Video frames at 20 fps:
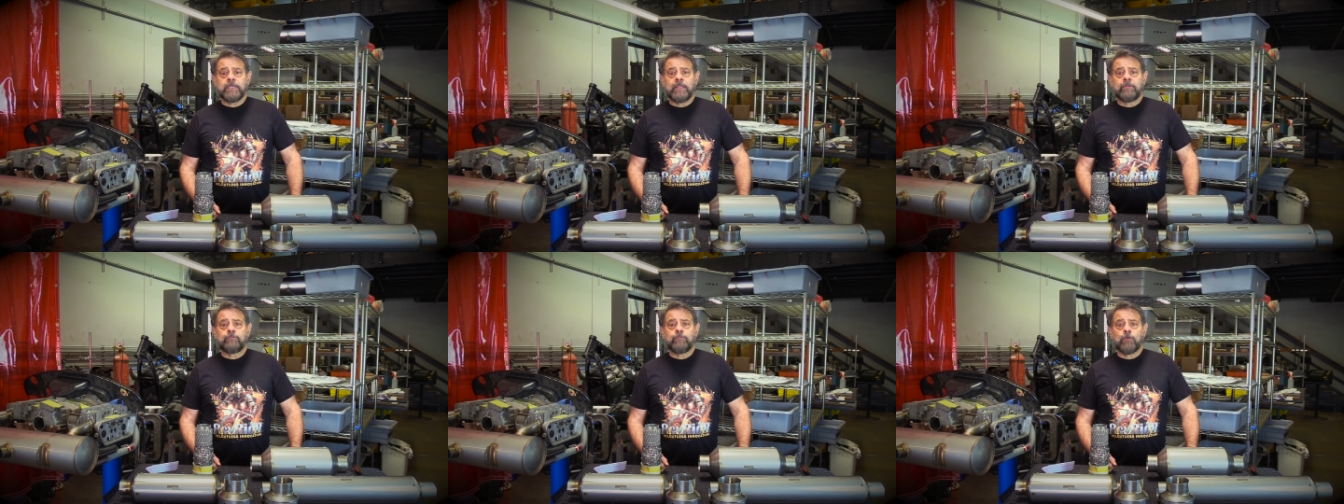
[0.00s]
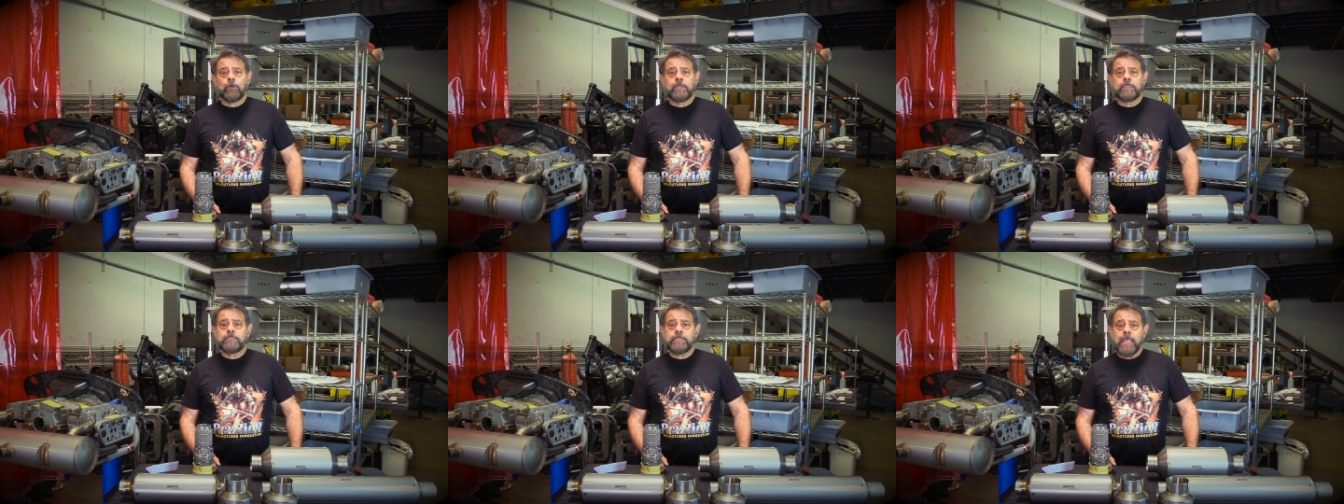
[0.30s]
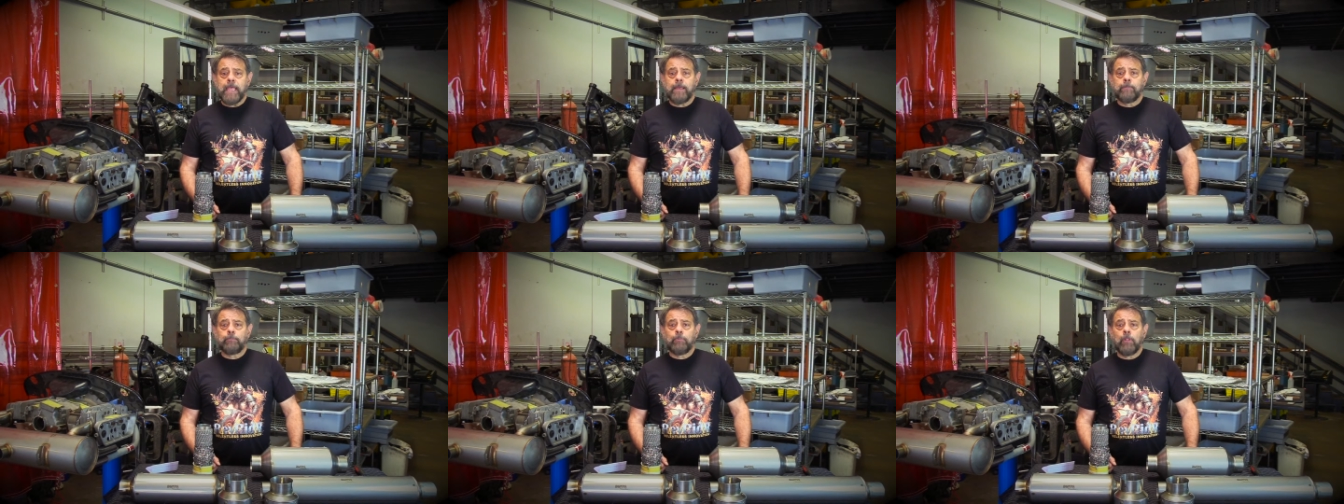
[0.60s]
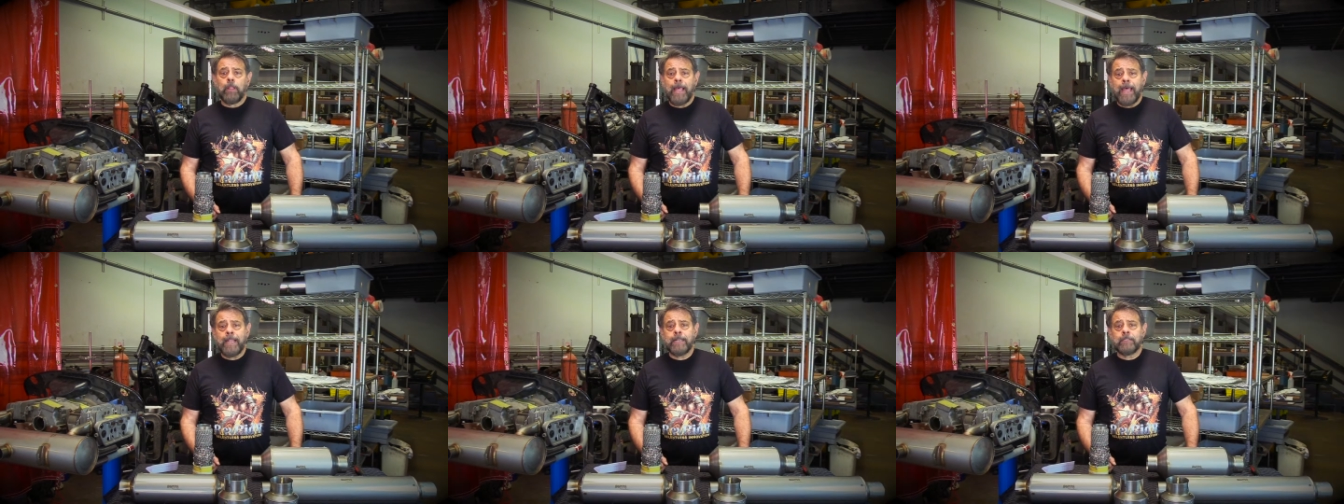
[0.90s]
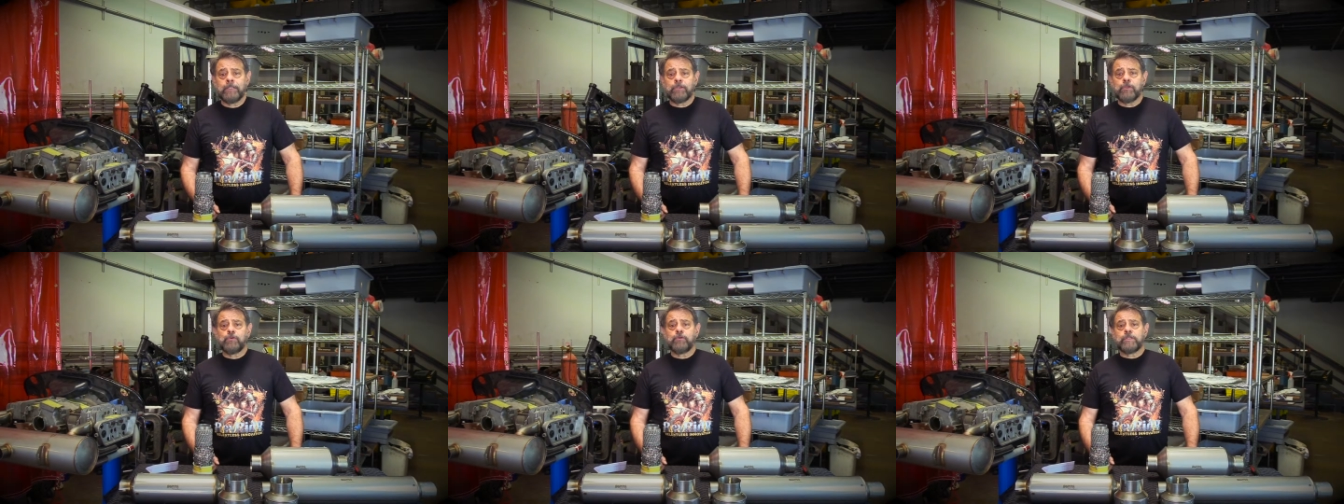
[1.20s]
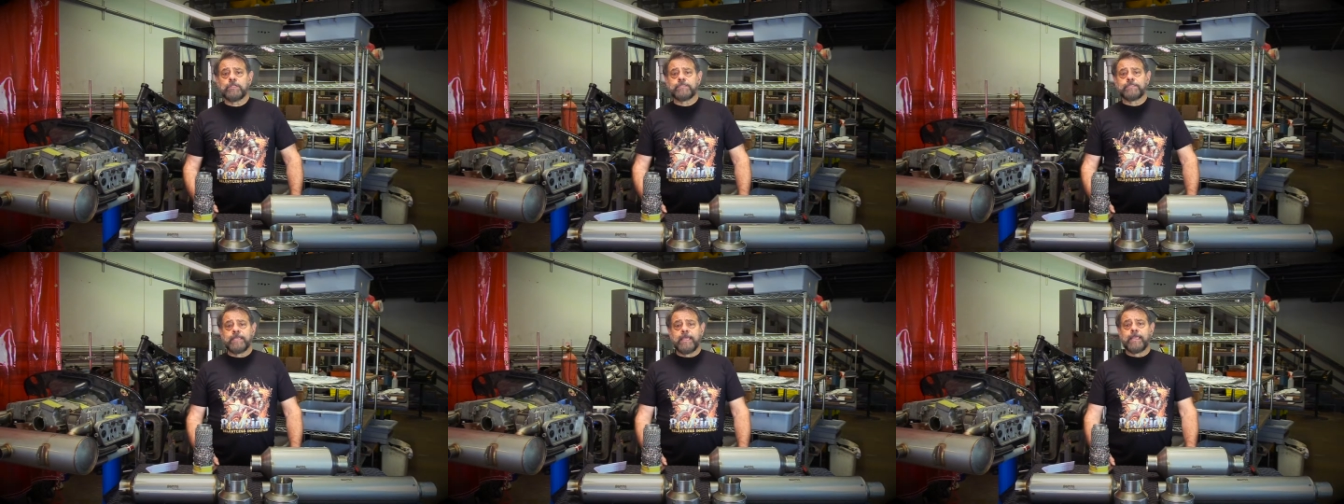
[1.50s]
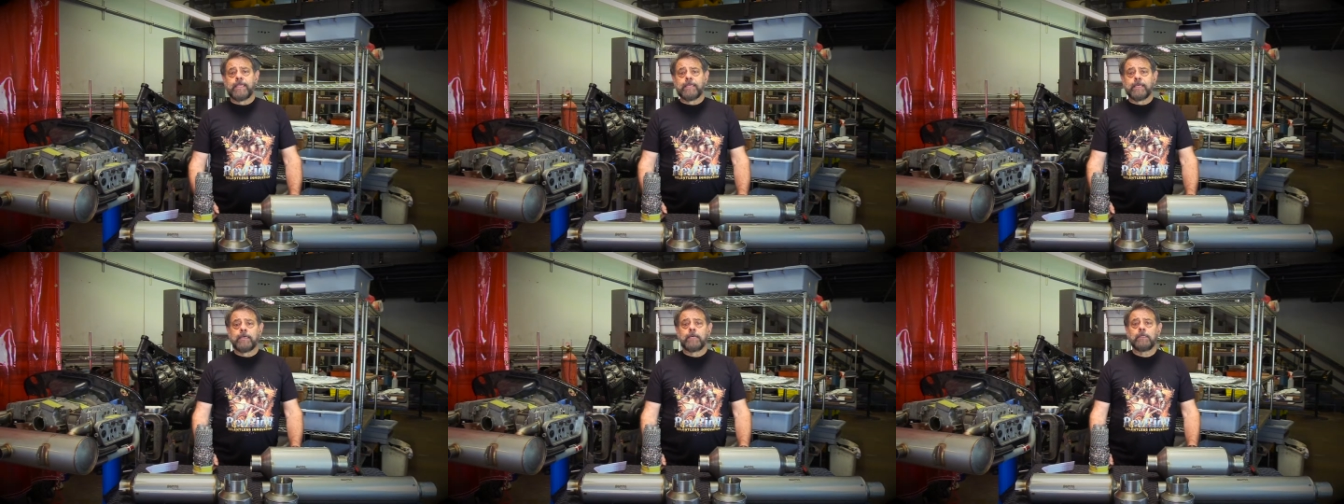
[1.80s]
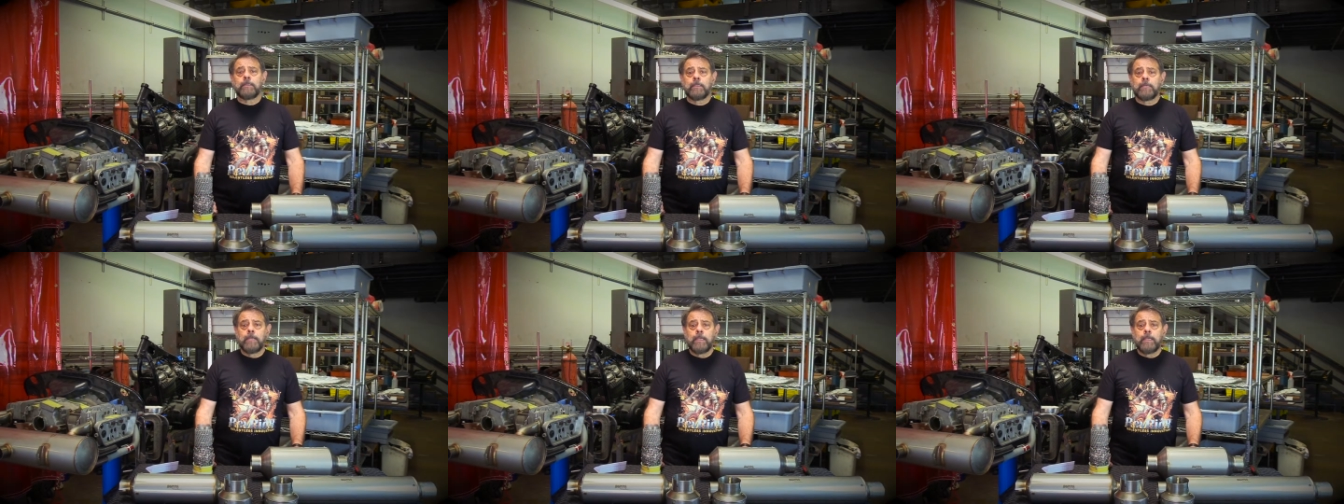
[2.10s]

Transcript: And for example, at Laguna Seca,